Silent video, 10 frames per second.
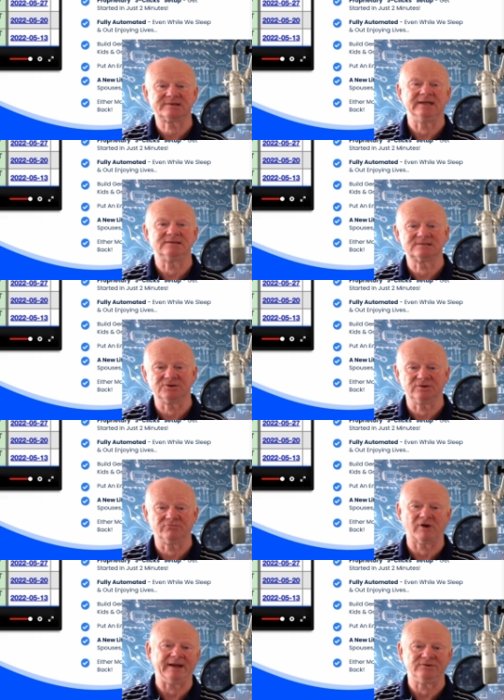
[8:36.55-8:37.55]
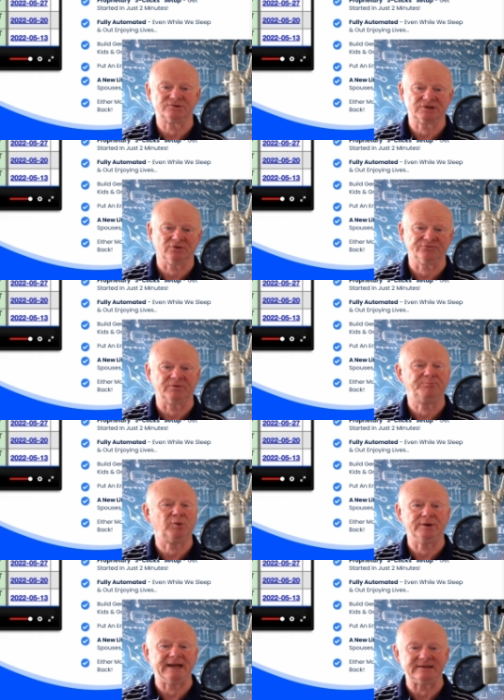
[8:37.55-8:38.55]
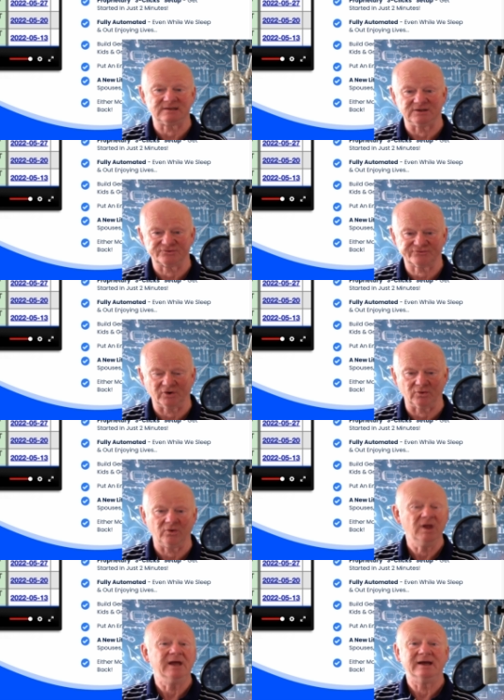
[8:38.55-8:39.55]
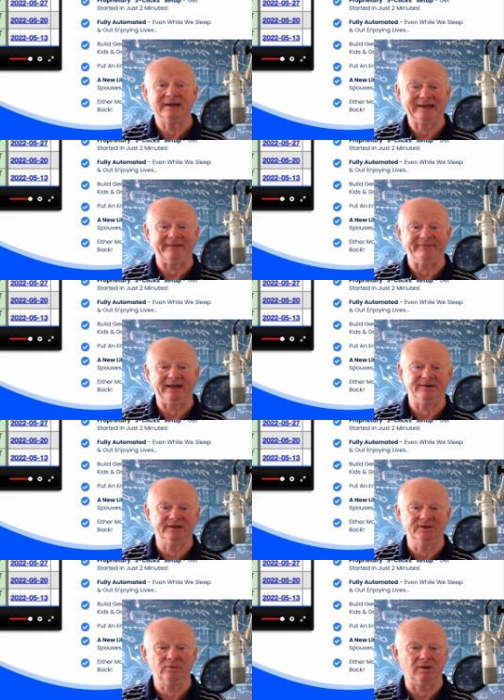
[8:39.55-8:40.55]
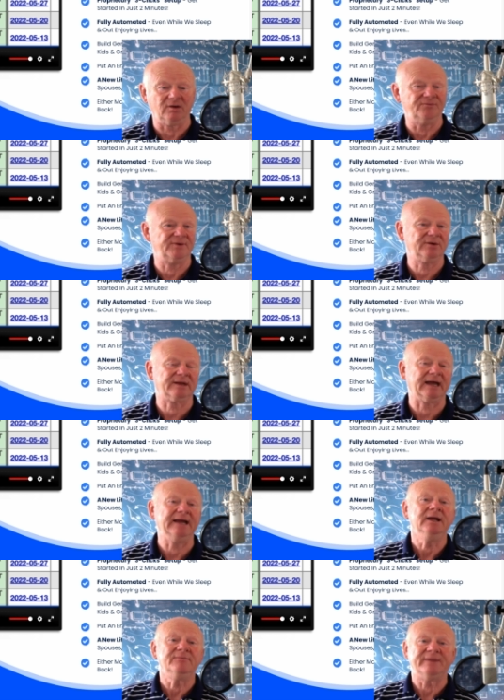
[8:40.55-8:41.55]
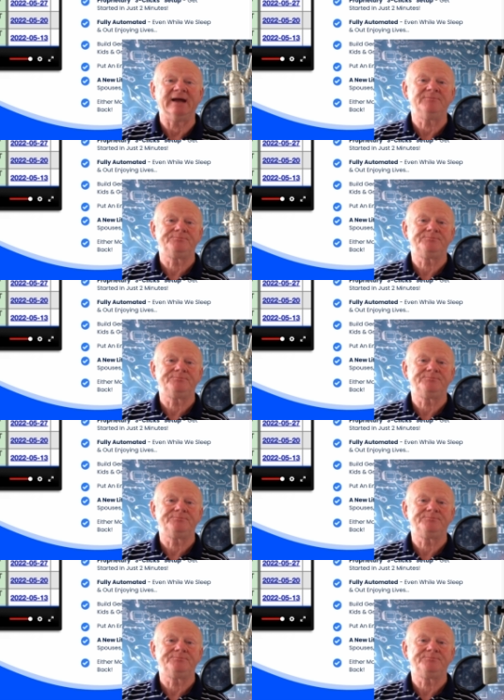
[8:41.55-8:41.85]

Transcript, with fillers: kids, and grandchildren, put an end to your struggle and get that new life. Okay, now